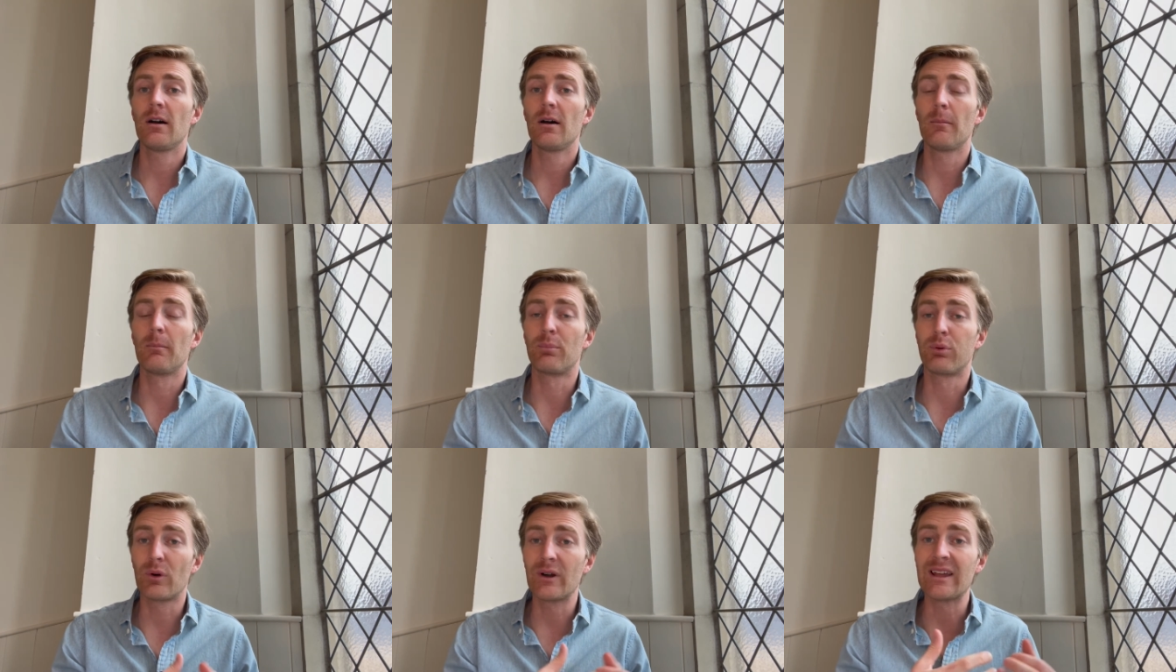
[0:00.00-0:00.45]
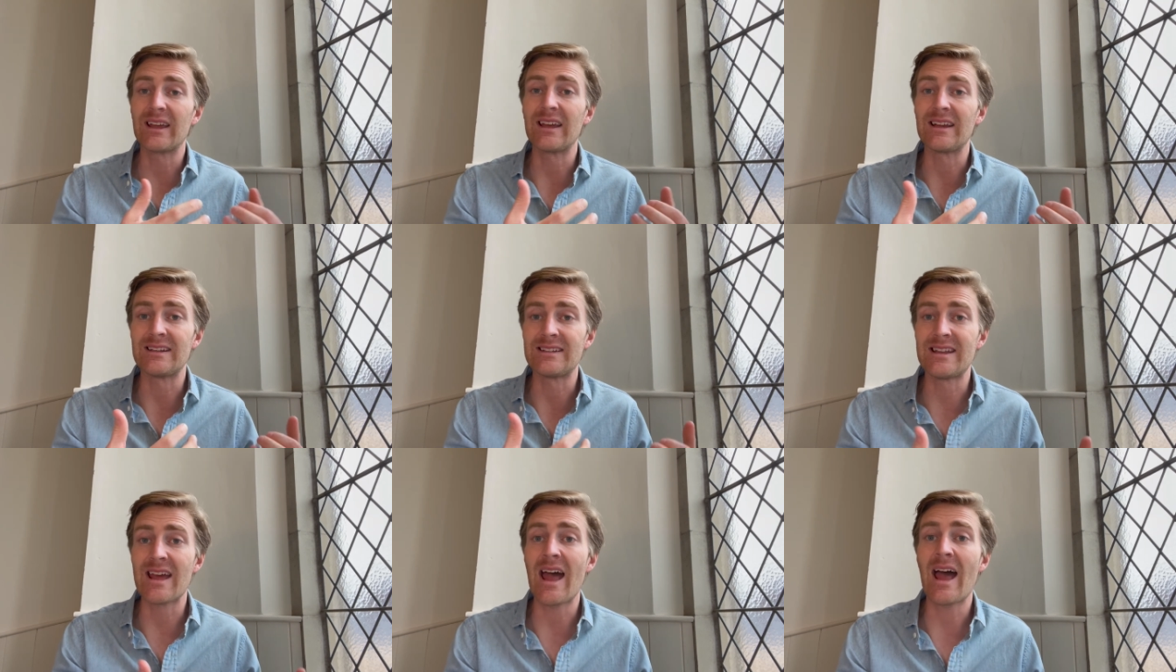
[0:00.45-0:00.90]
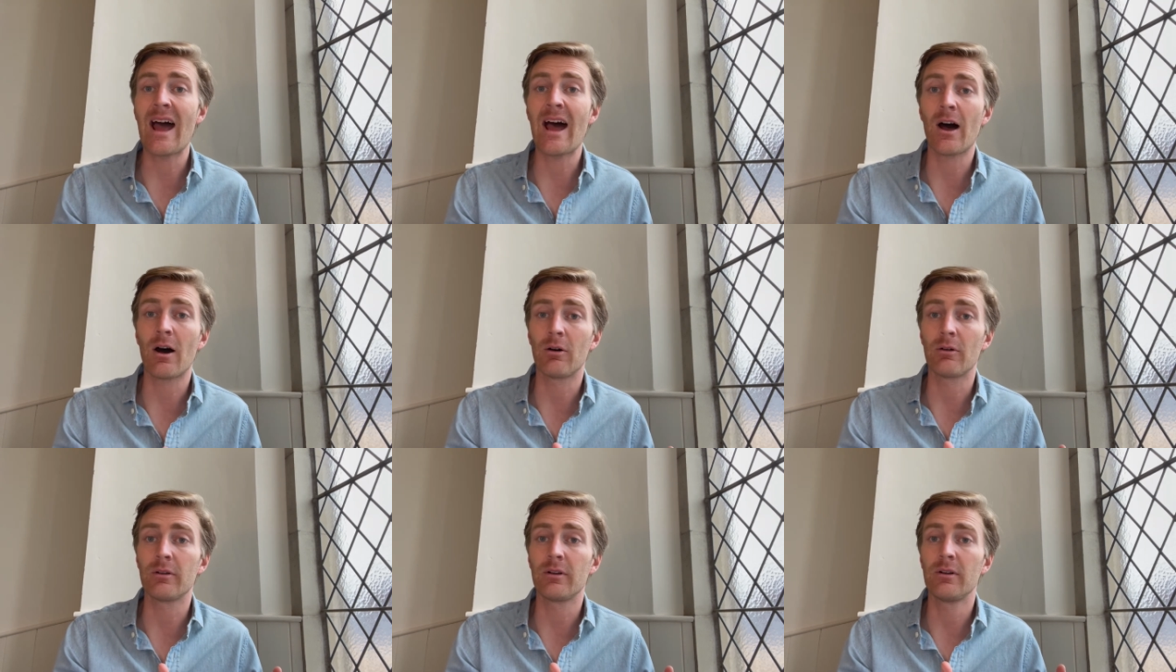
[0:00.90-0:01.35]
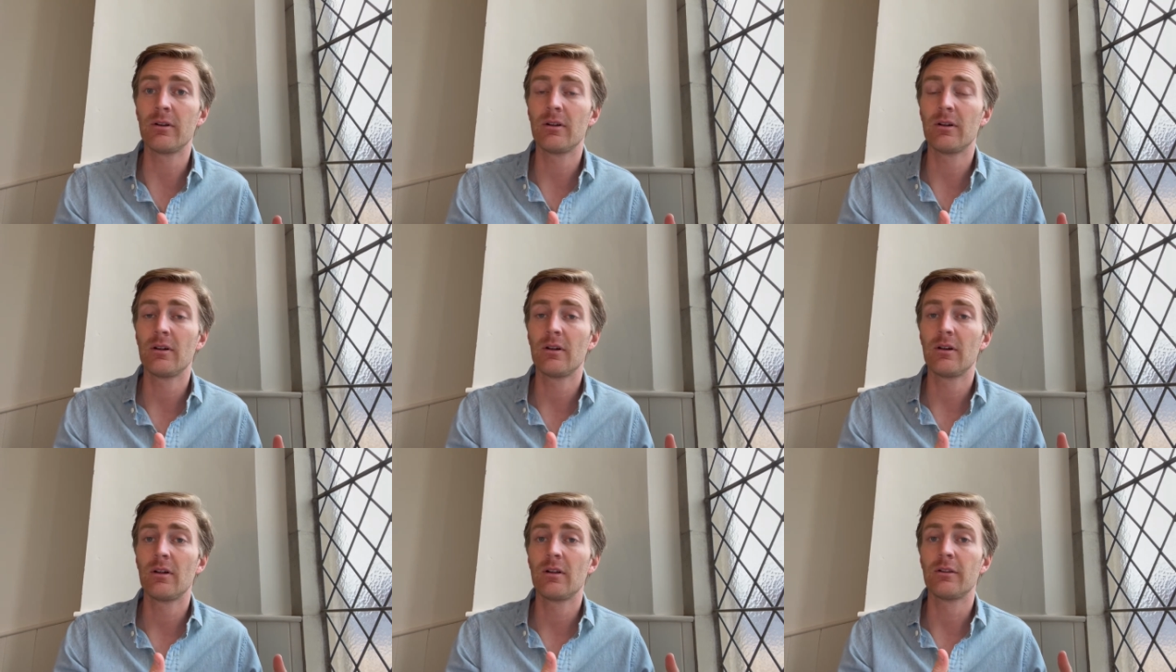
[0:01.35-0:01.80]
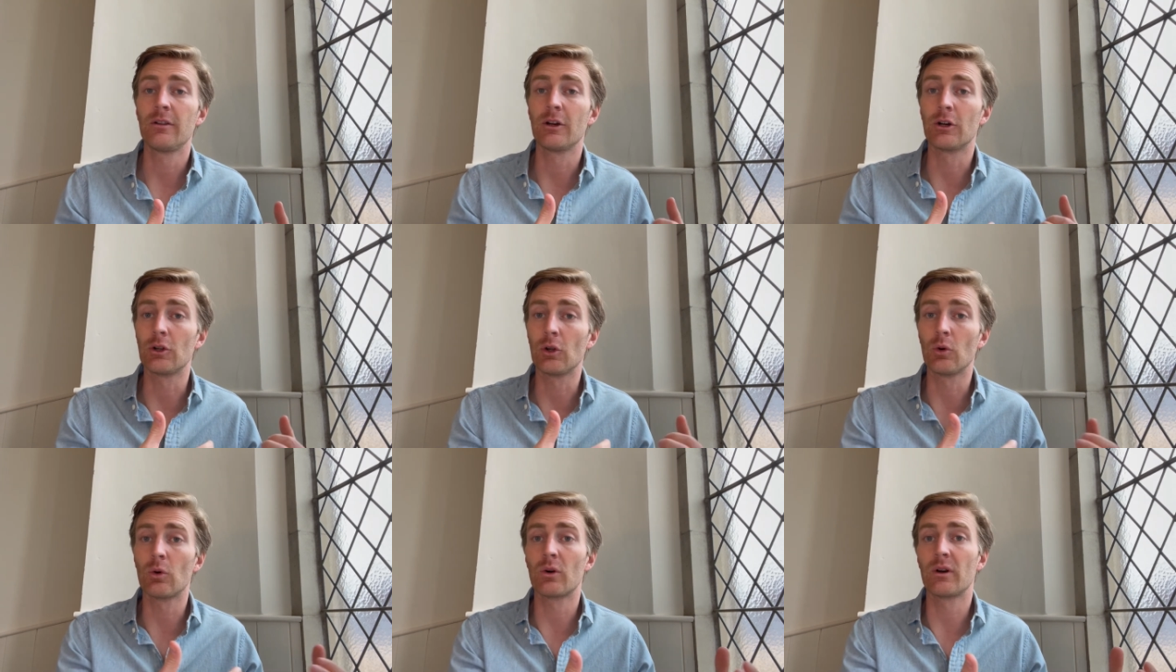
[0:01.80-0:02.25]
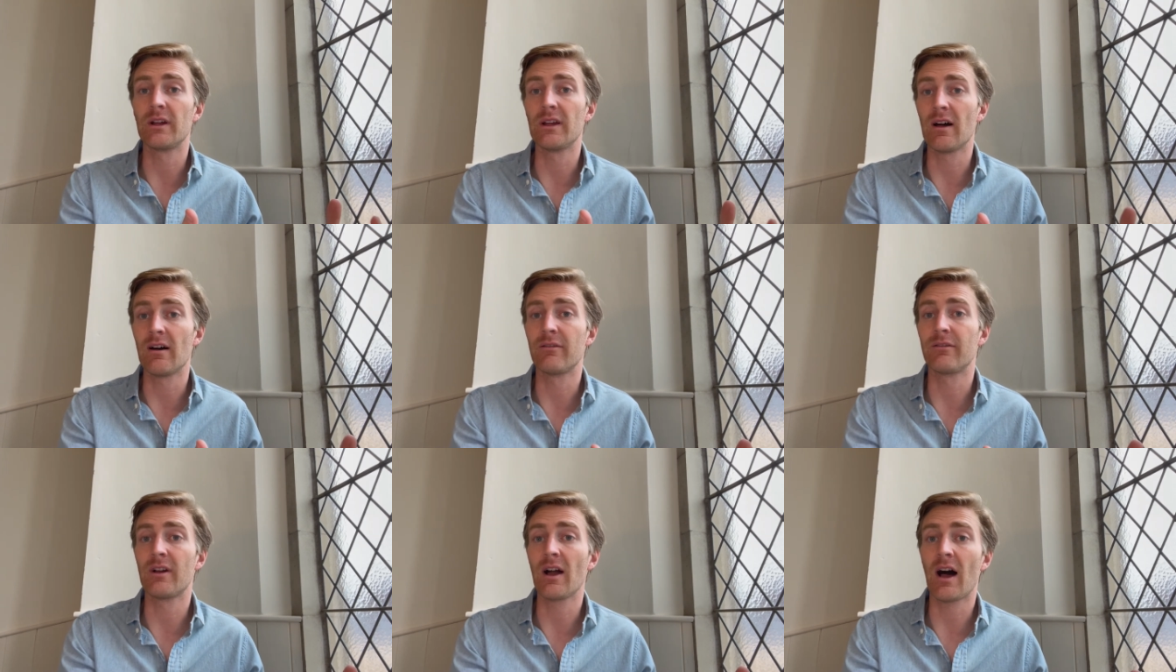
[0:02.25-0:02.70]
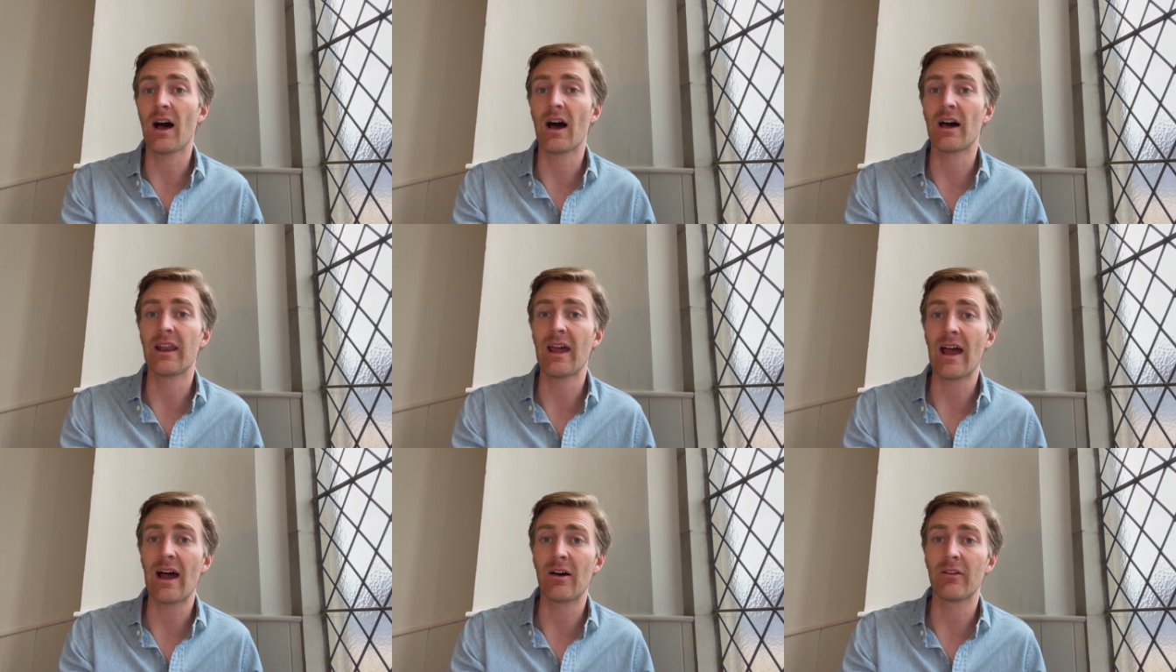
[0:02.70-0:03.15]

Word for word: bringing down the glory of God, how